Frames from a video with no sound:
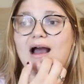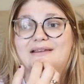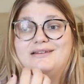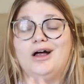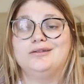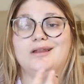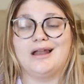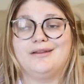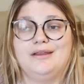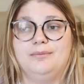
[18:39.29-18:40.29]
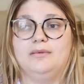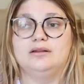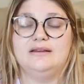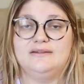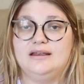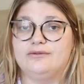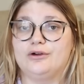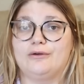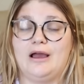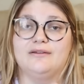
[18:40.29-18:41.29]
I saw a lot of them listed
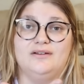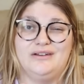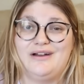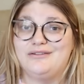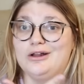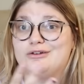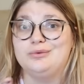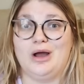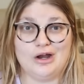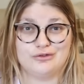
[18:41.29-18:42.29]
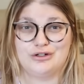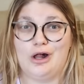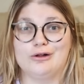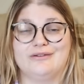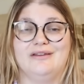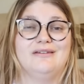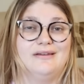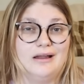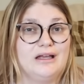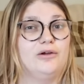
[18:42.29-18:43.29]
for around $75 to $100 and
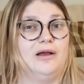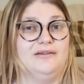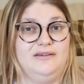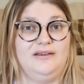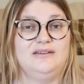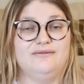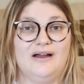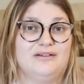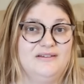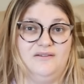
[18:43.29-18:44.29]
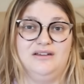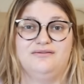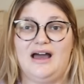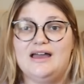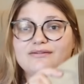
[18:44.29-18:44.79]
selling around 65 to 75.